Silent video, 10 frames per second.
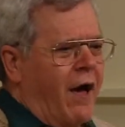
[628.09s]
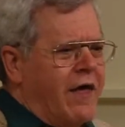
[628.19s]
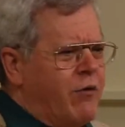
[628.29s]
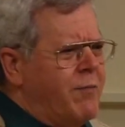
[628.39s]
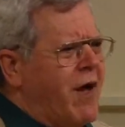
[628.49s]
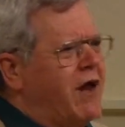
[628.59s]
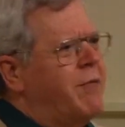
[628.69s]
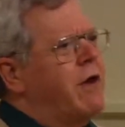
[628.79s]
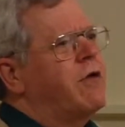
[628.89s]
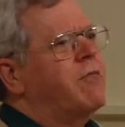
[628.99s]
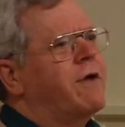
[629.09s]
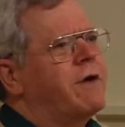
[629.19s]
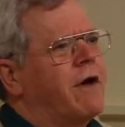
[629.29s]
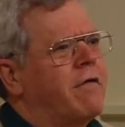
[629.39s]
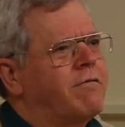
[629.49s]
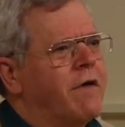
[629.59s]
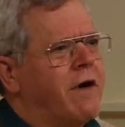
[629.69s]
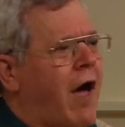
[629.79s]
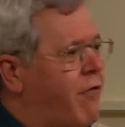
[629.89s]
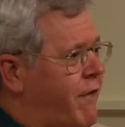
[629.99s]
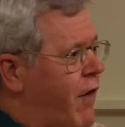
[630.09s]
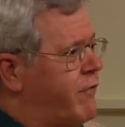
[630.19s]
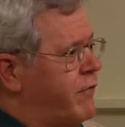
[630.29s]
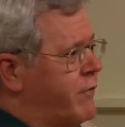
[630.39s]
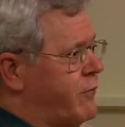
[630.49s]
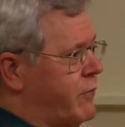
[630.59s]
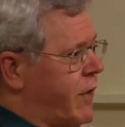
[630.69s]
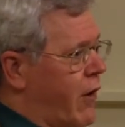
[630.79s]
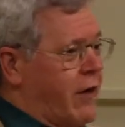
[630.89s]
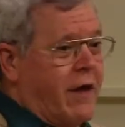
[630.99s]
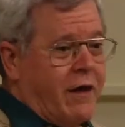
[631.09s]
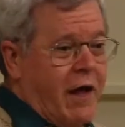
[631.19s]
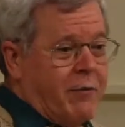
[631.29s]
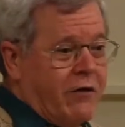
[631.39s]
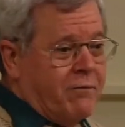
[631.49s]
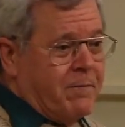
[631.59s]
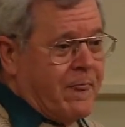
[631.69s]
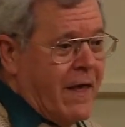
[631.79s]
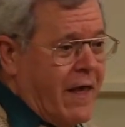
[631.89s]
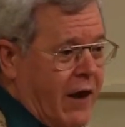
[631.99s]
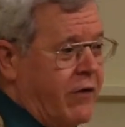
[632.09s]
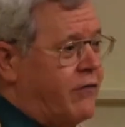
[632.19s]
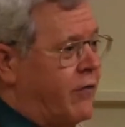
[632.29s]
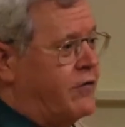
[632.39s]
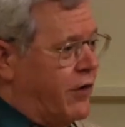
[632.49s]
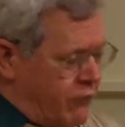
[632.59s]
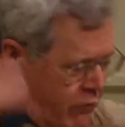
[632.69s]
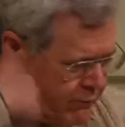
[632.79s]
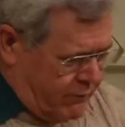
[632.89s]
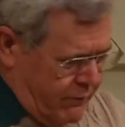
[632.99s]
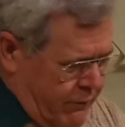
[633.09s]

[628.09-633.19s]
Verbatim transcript: He reminded me a little bit of Alfalfa from the Our Gang comedies, at least in the general